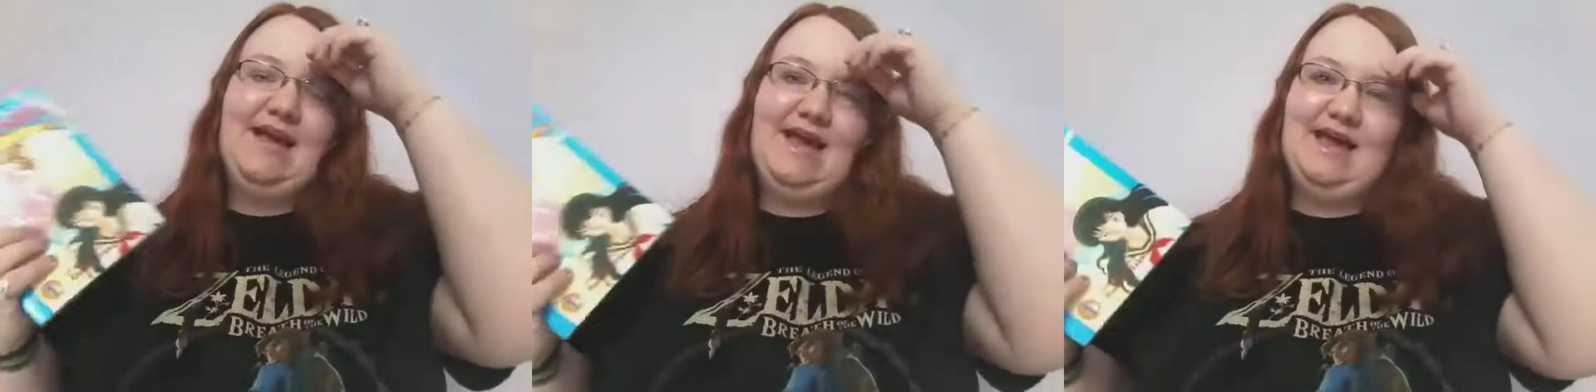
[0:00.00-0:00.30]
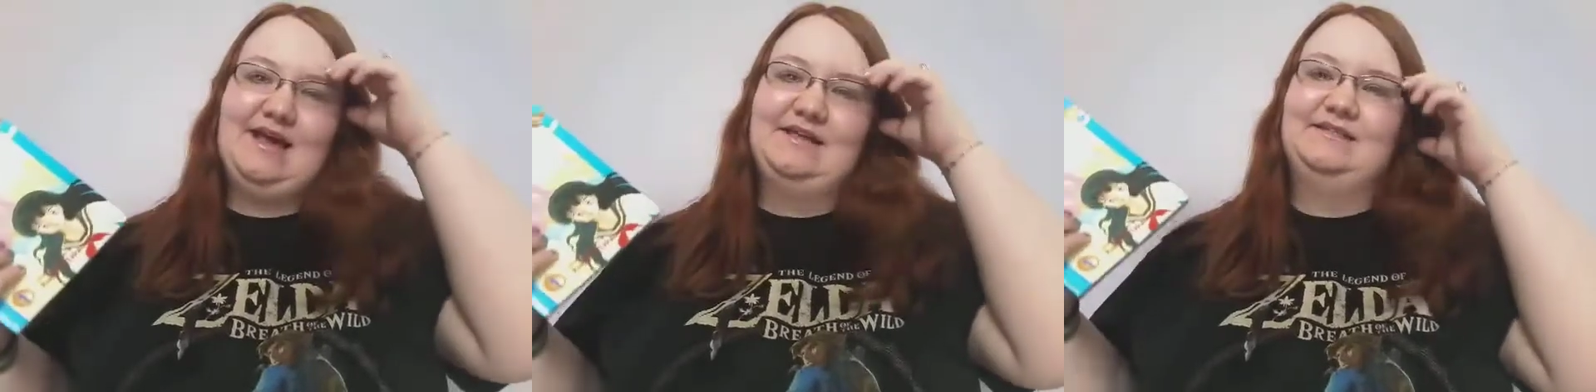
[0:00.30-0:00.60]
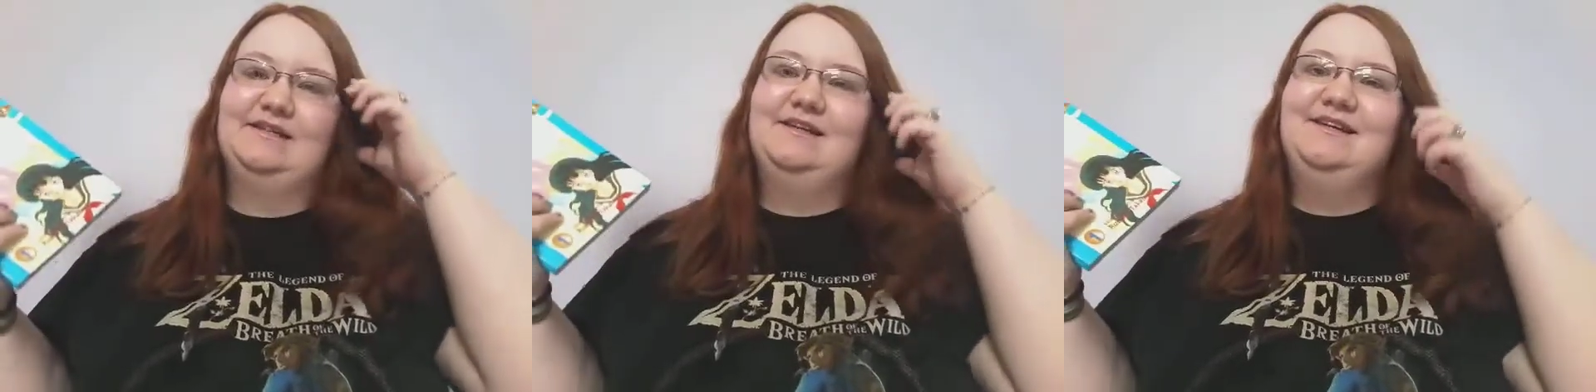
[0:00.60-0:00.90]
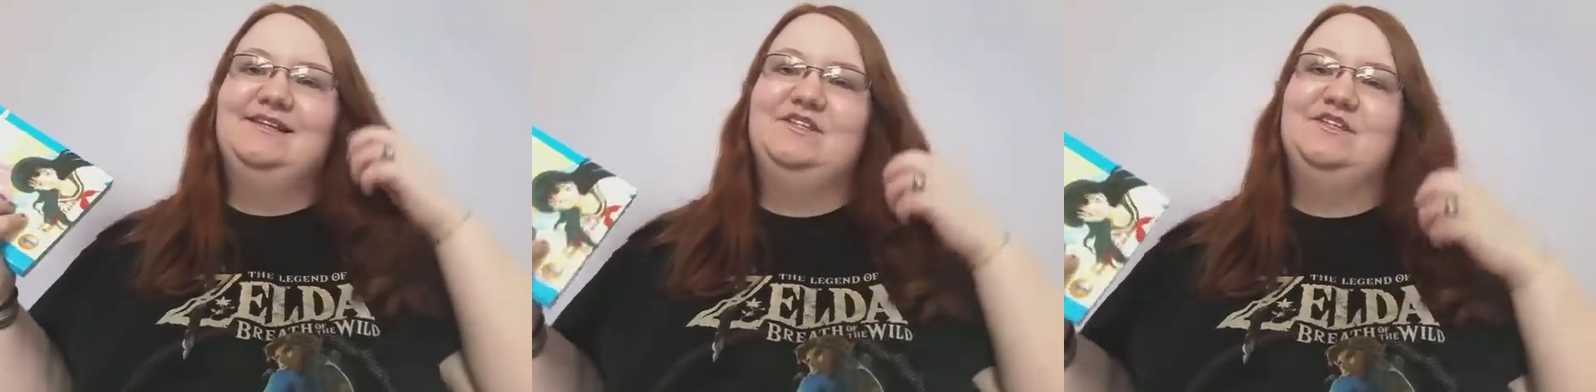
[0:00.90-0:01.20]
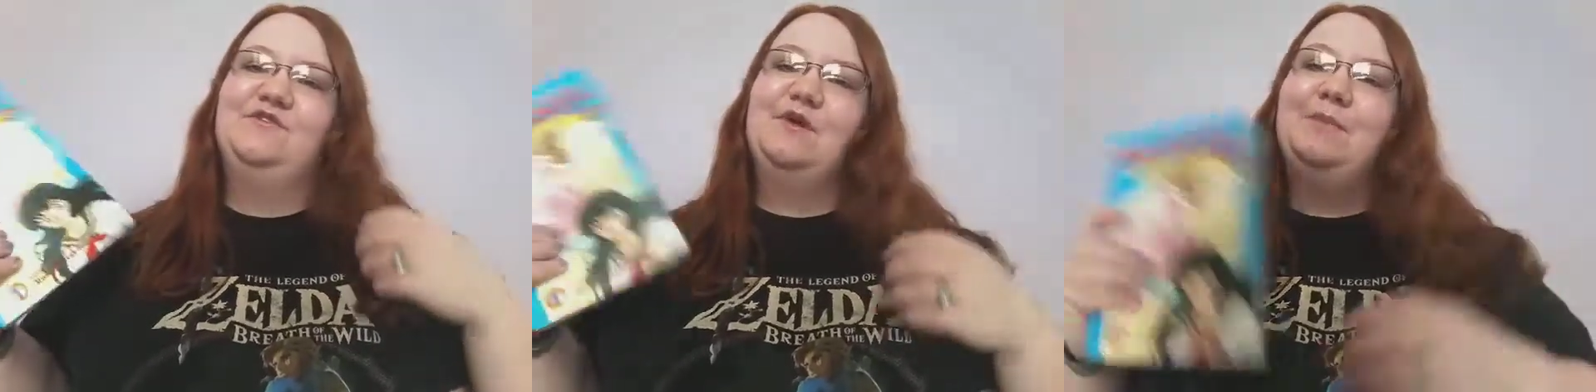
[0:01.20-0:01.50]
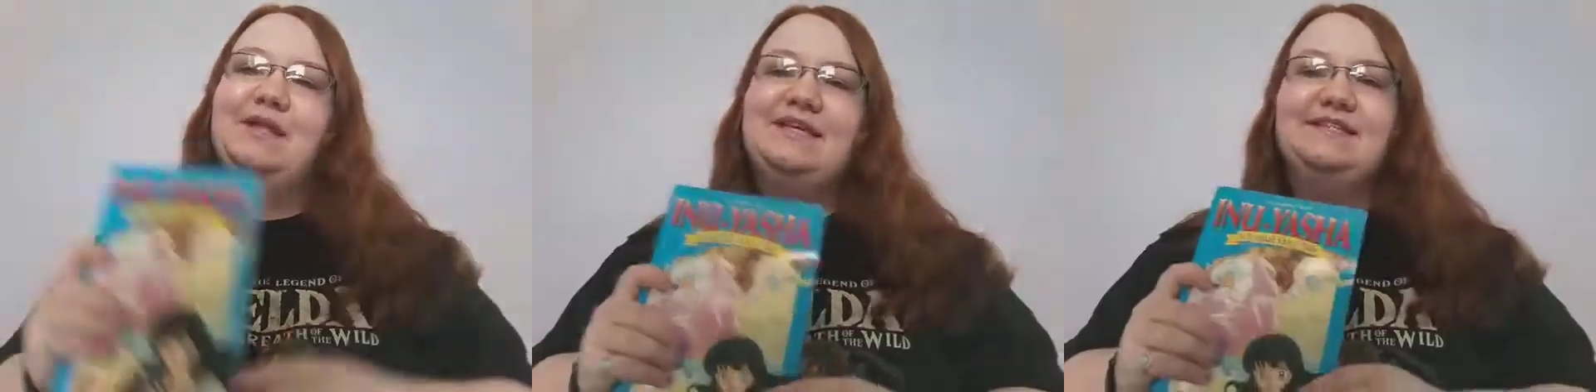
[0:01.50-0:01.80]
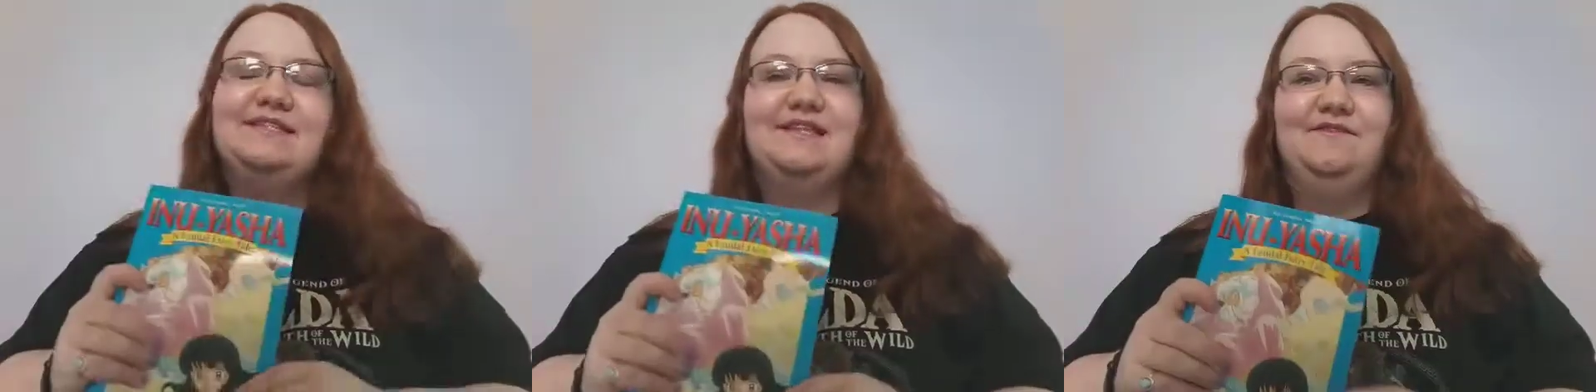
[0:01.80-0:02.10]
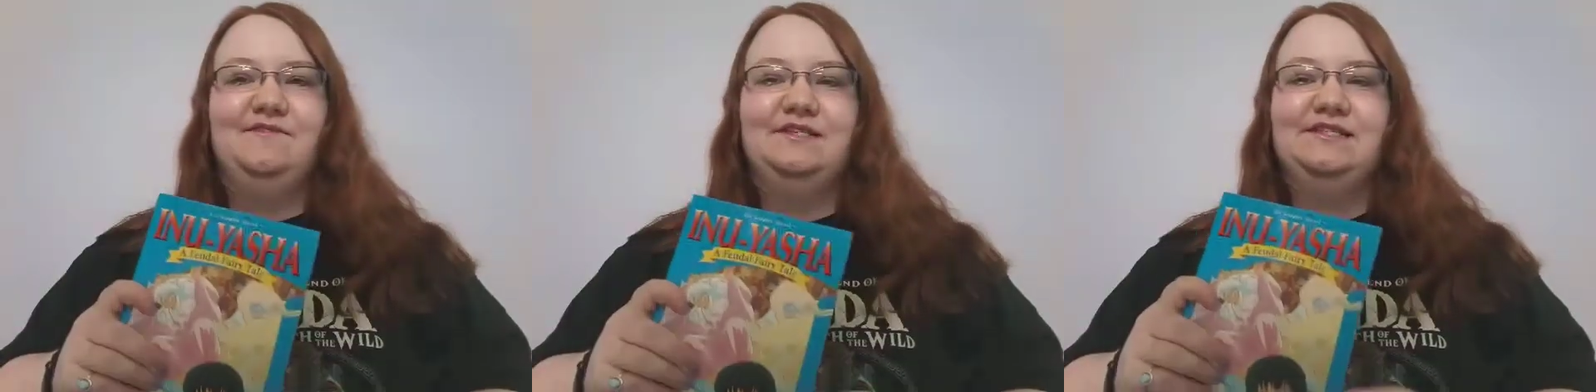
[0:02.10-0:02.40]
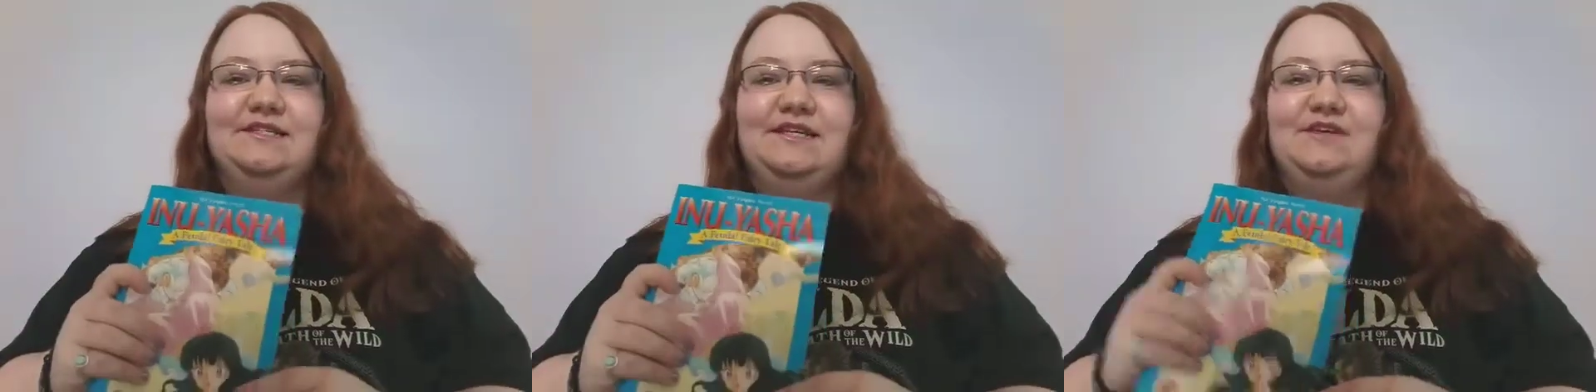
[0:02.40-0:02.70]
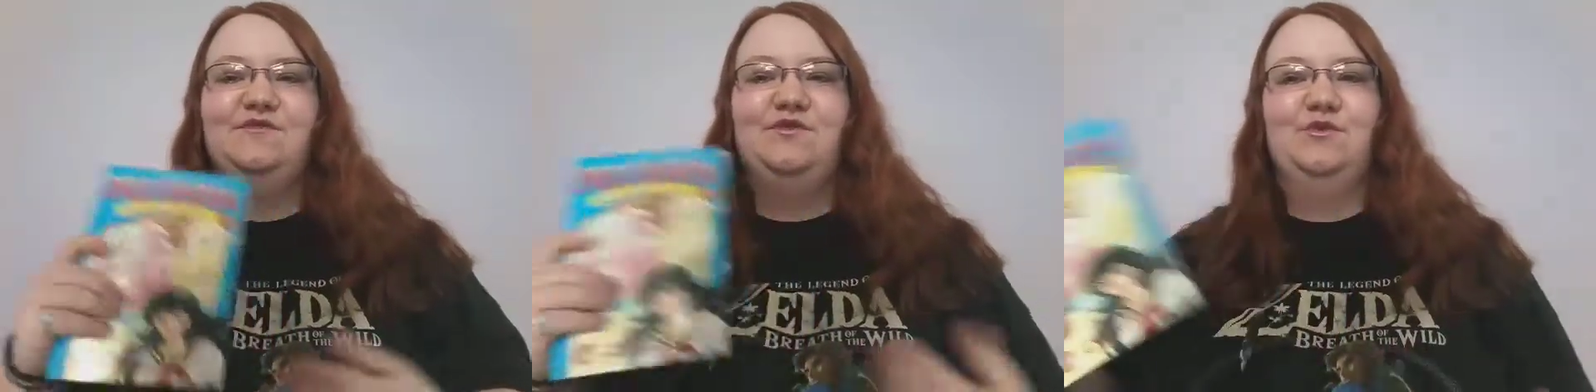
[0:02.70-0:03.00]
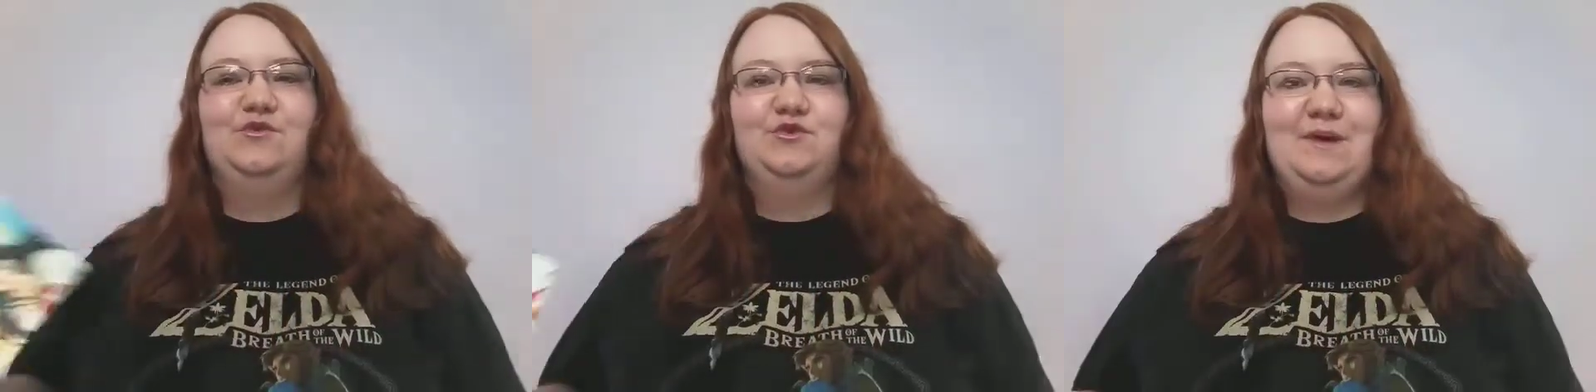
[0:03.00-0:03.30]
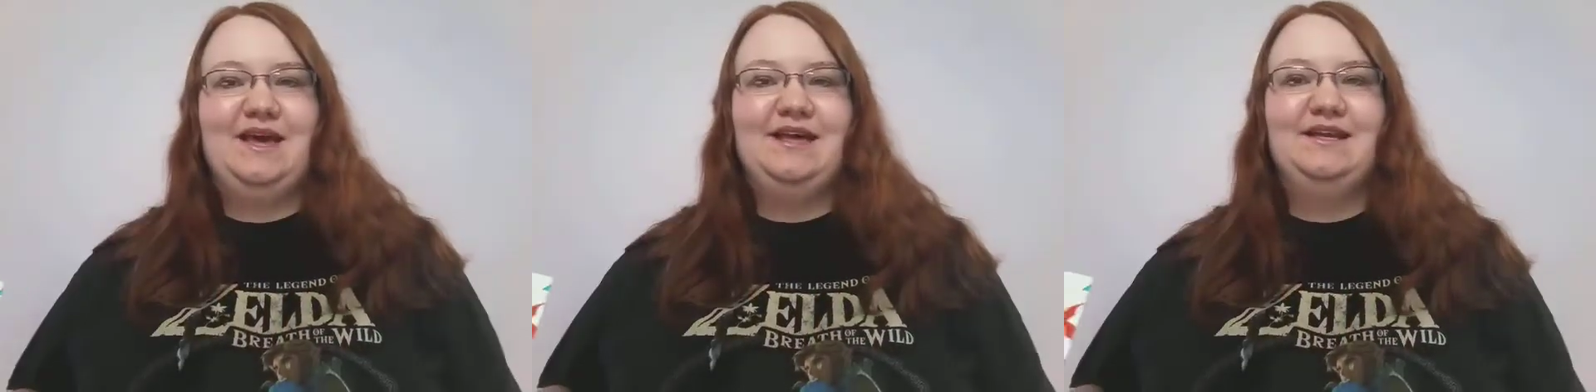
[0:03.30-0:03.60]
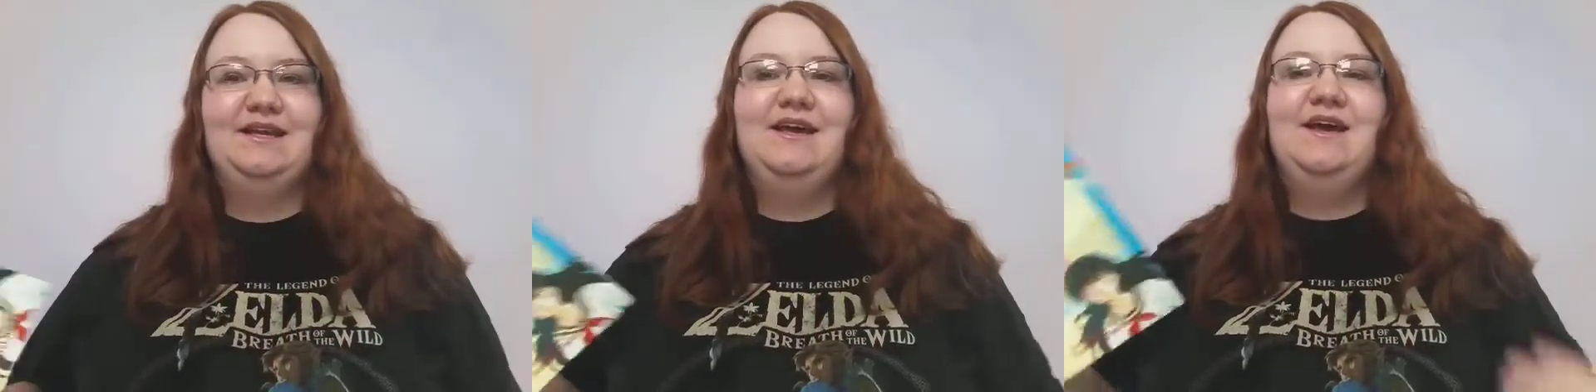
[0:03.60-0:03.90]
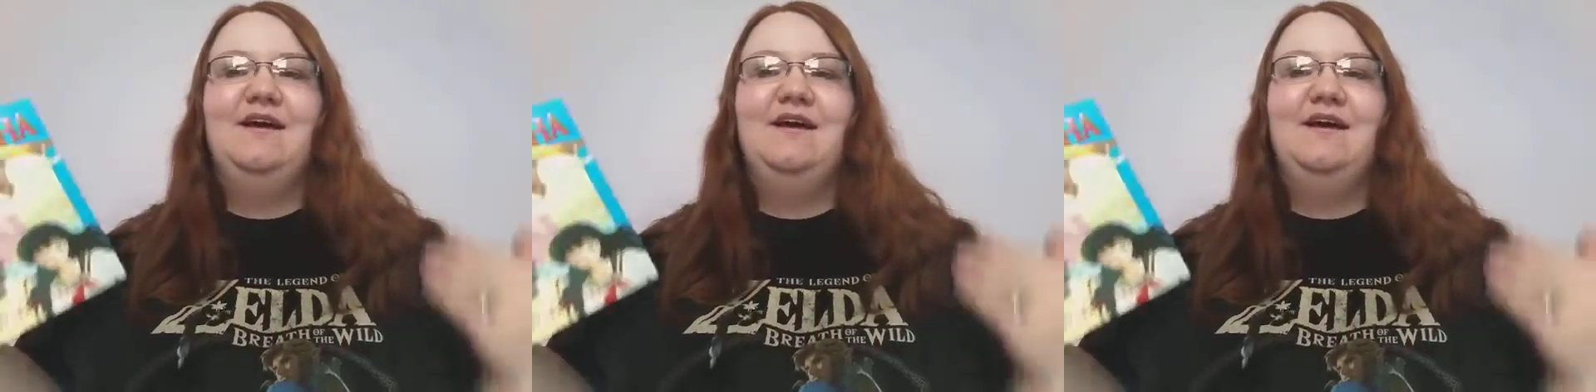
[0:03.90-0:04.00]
and different places they visit in feudal Japan.